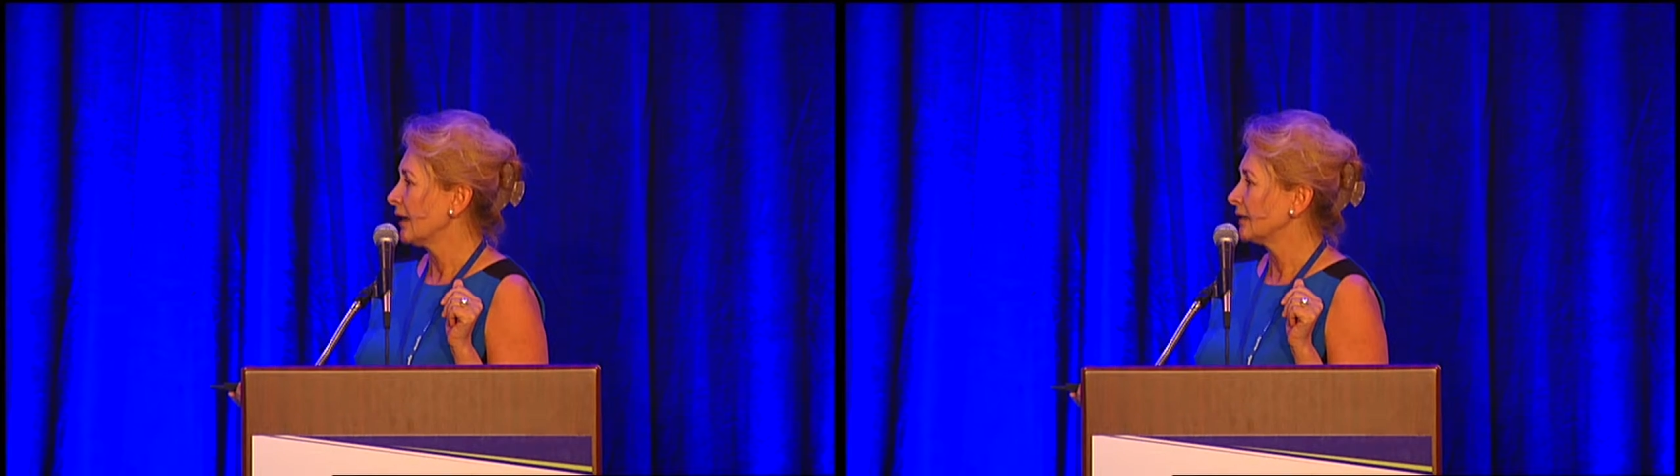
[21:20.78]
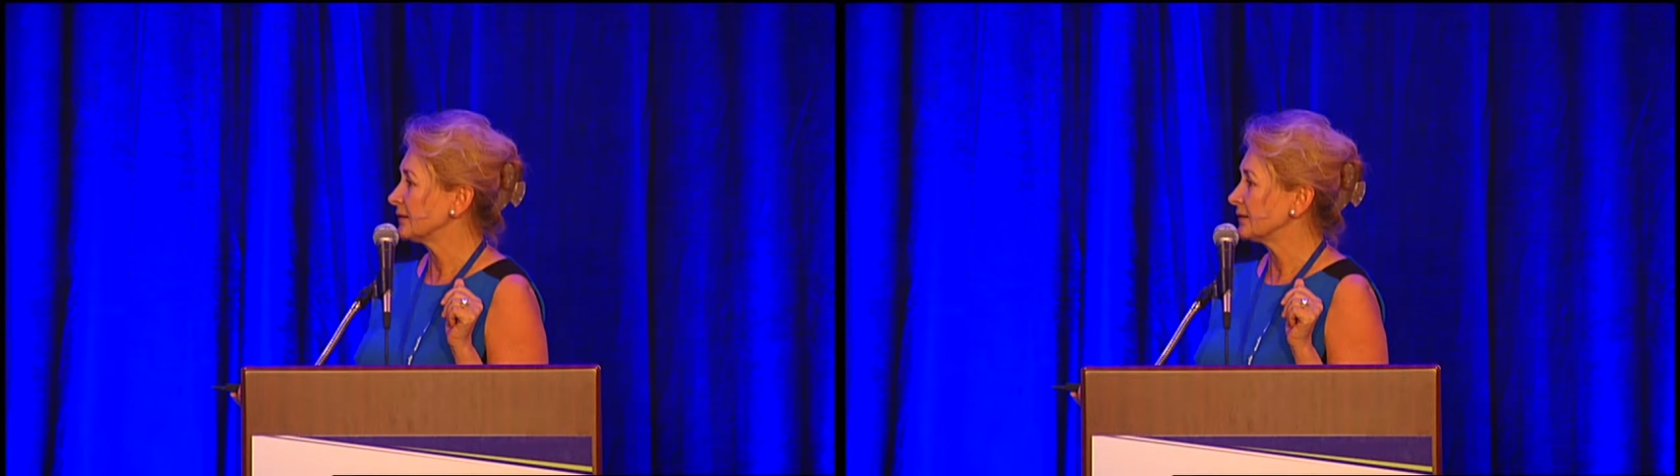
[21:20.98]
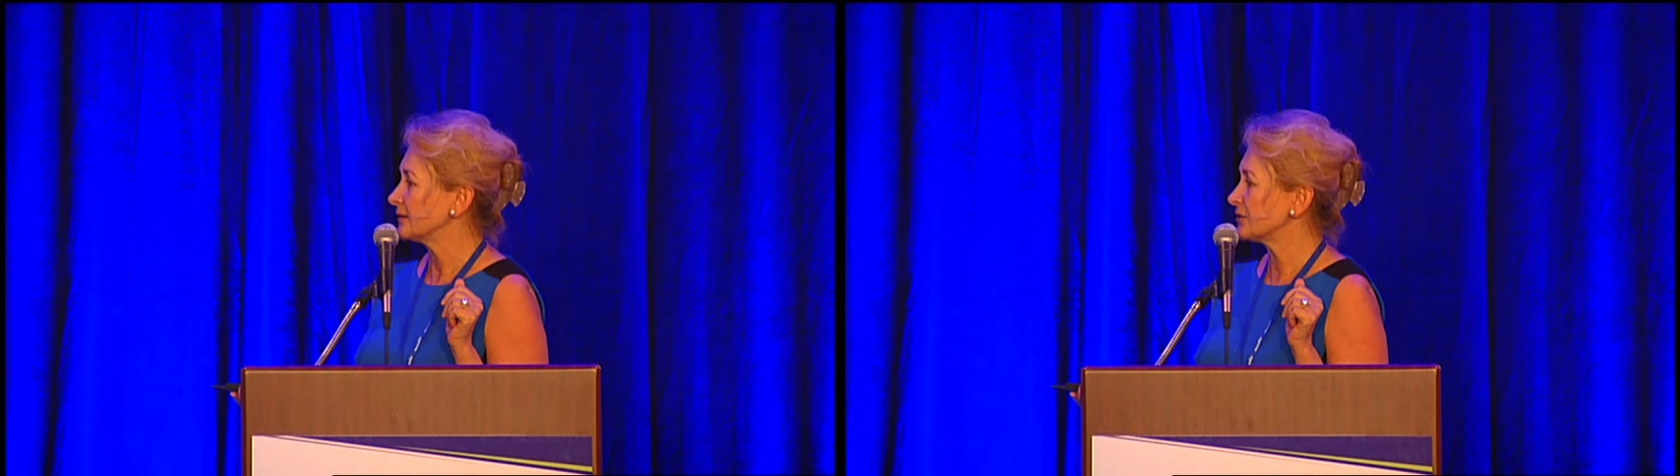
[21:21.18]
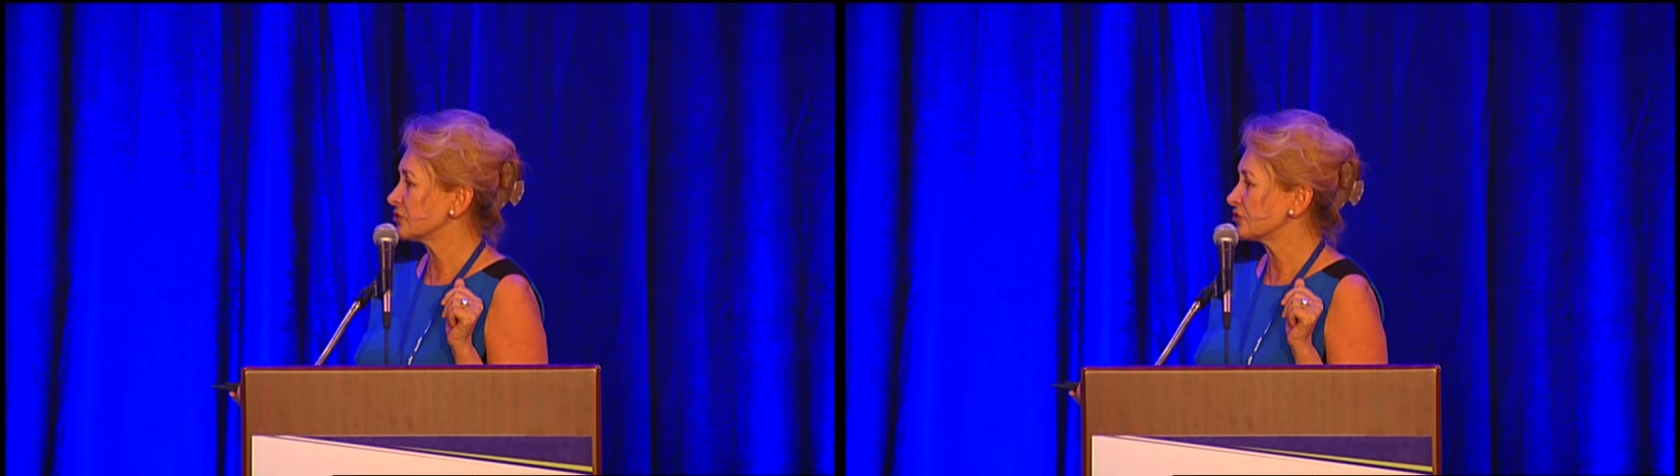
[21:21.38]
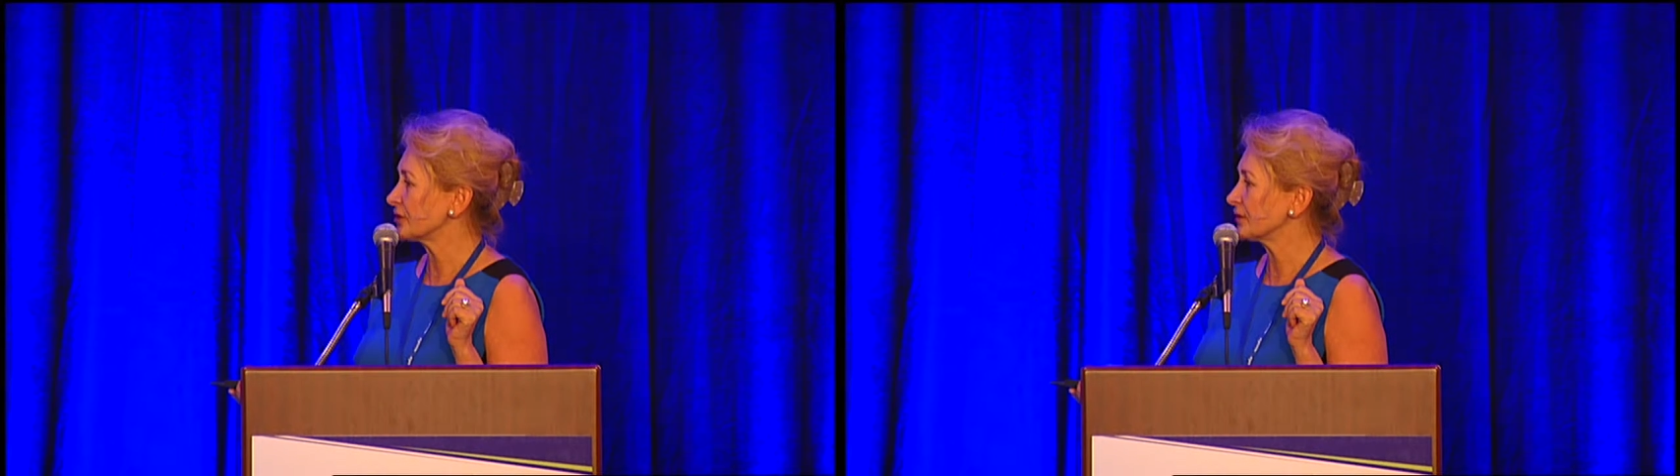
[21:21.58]
And in
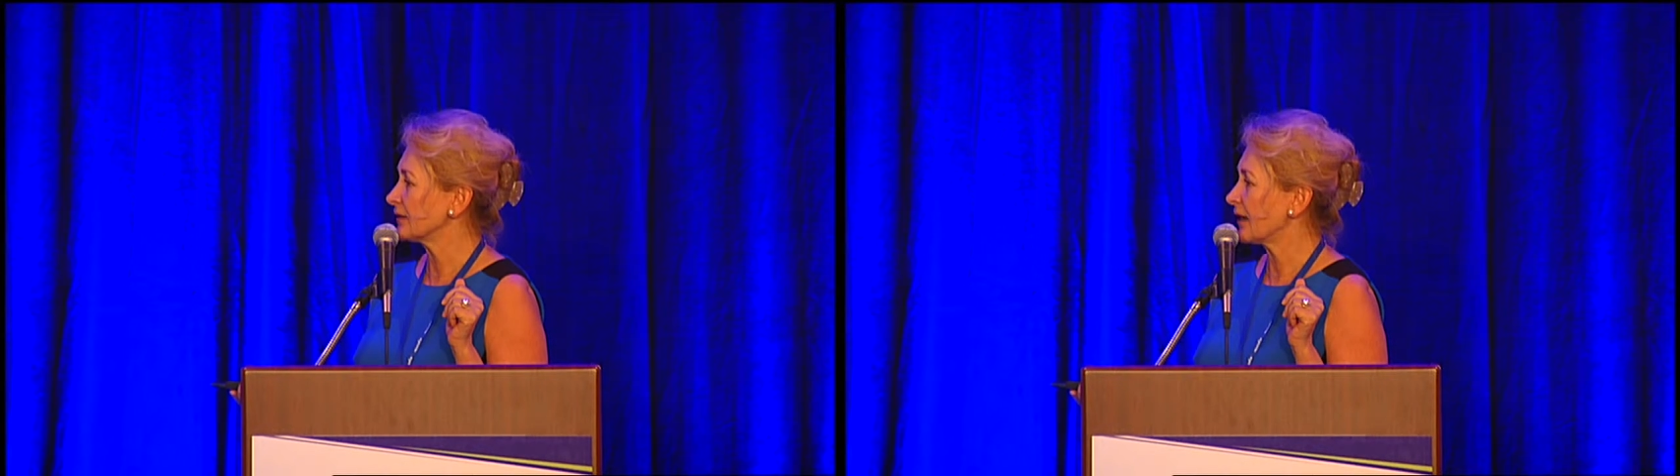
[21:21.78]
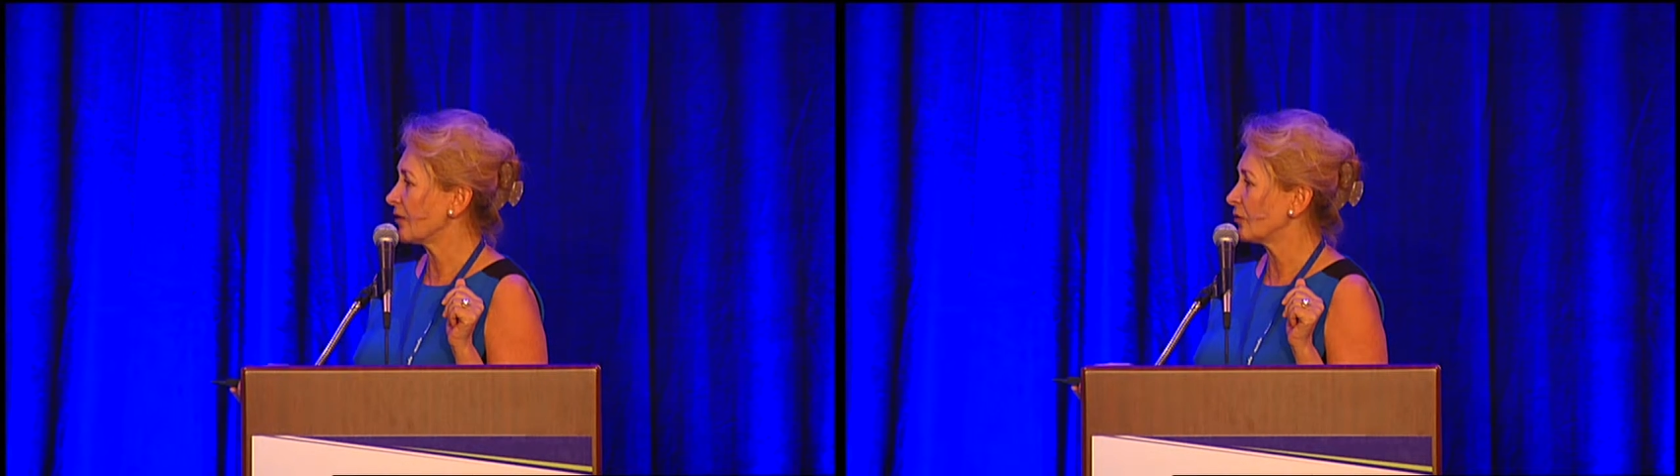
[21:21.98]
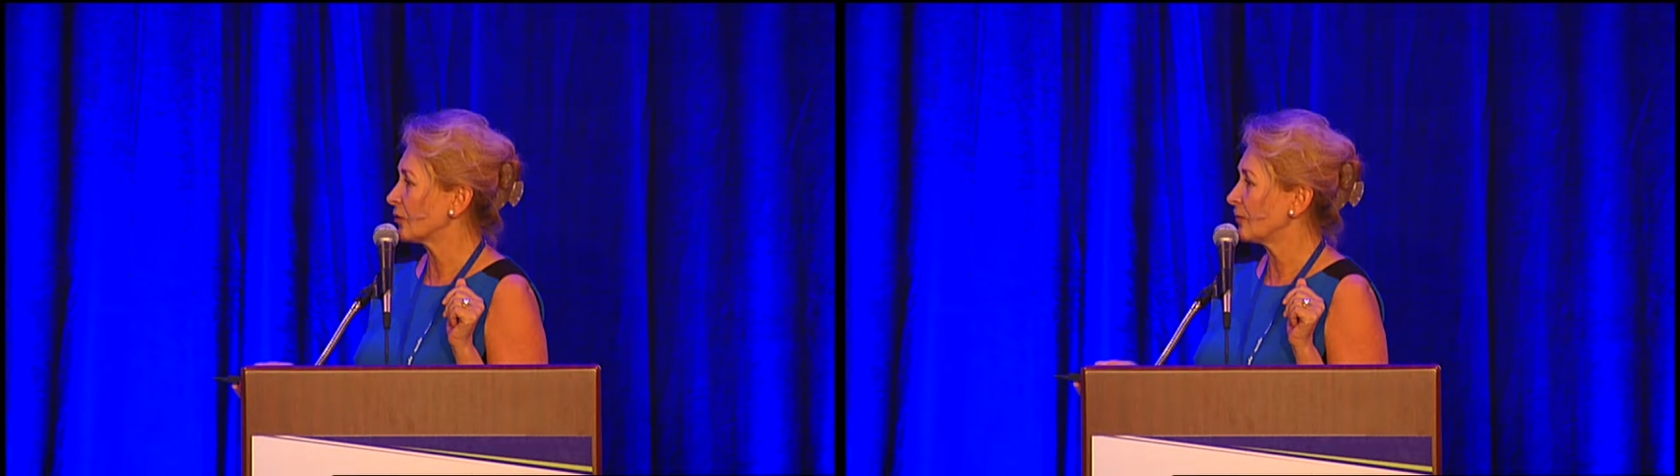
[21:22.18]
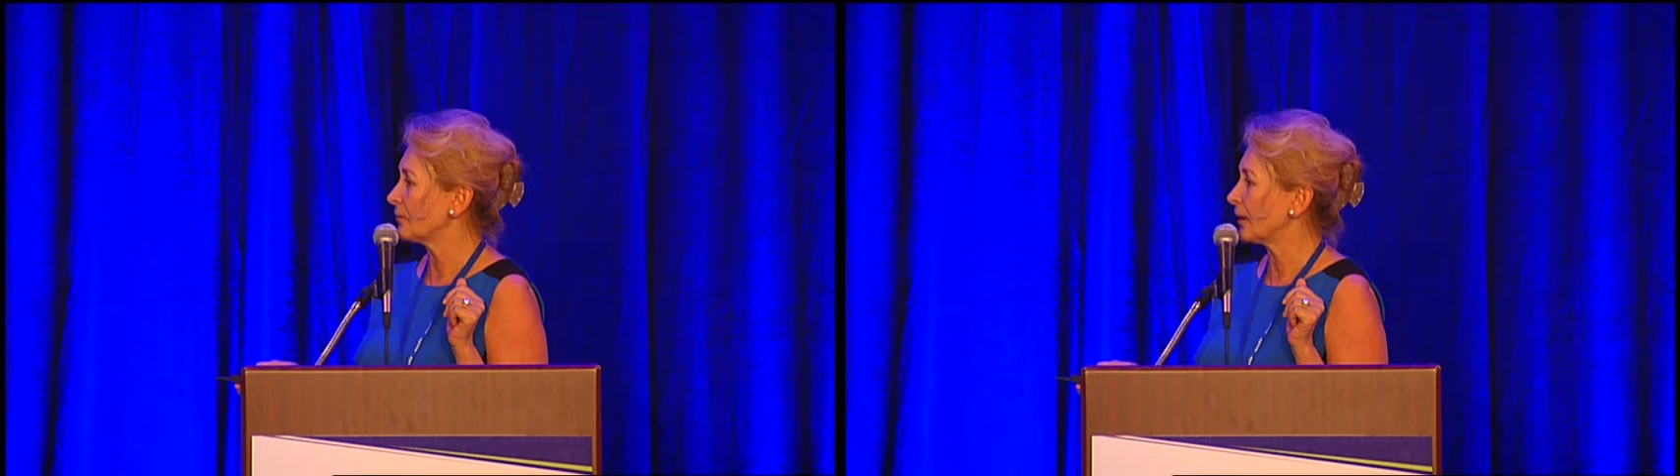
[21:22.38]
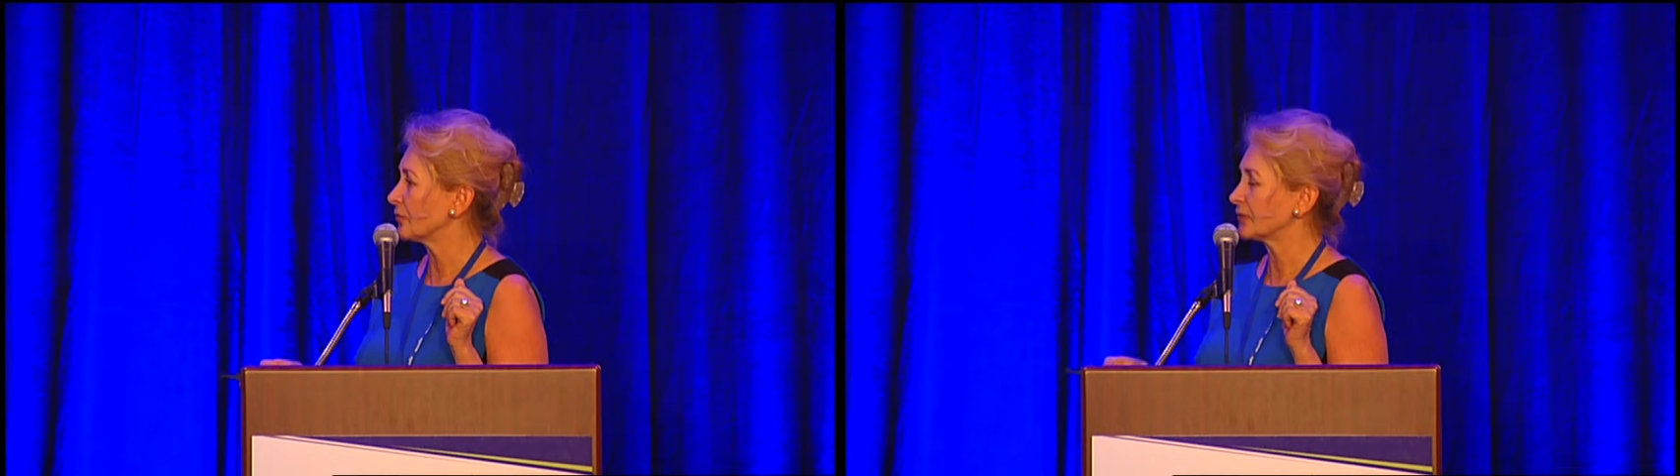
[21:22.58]
addition, our
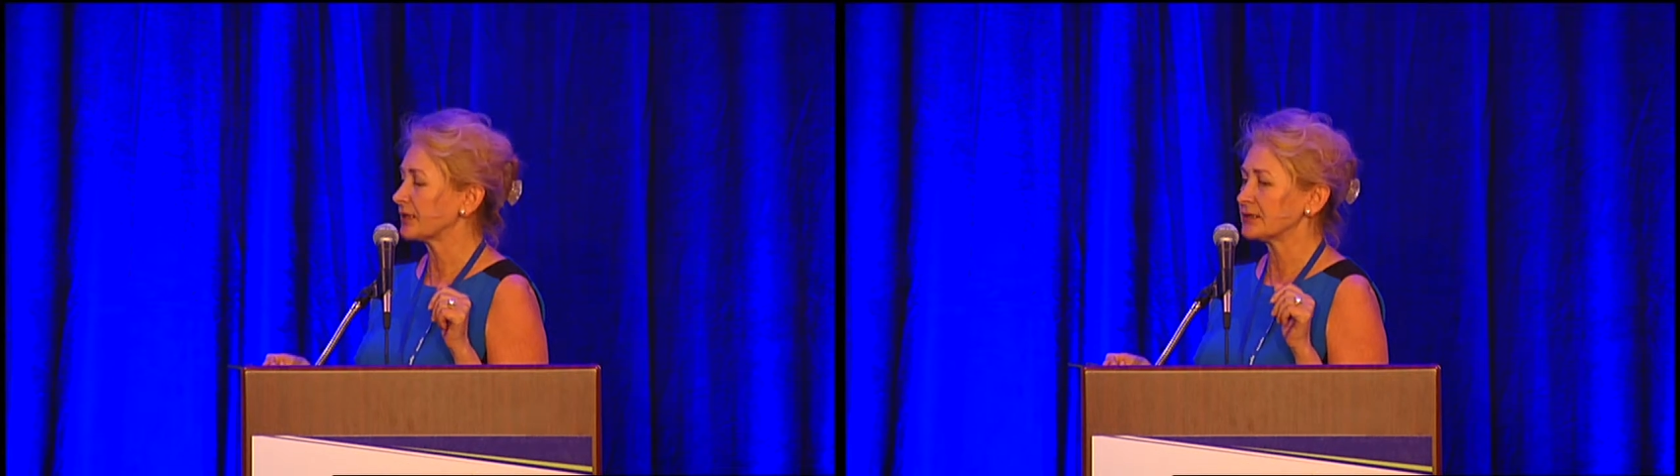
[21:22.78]
compound